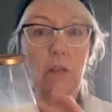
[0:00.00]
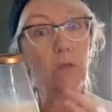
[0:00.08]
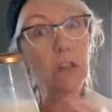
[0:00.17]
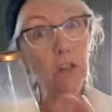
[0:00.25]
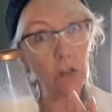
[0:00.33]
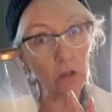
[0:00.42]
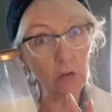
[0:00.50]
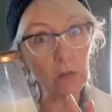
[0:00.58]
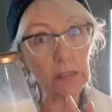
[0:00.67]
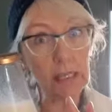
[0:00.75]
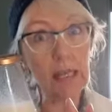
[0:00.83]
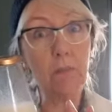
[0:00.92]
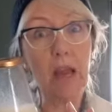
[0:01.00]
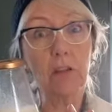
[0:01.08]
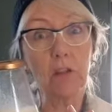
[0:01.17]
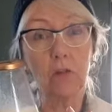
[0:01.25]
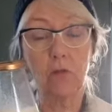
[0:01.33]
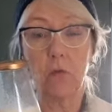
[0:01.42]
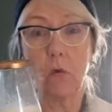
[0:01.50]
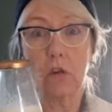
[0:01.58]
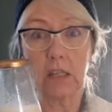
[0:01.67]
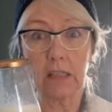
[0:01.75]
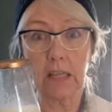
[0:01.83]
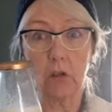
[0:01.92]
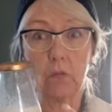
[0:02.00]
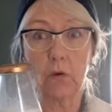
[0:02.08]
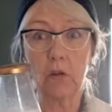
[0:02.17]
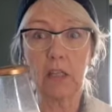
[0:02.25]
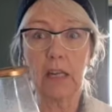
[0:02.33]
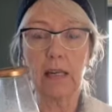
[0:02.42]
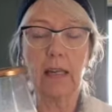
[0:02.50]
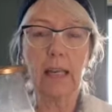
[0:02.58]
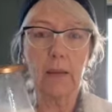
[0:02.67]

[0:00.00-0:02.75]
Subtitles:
reduce the amount of water that you put in.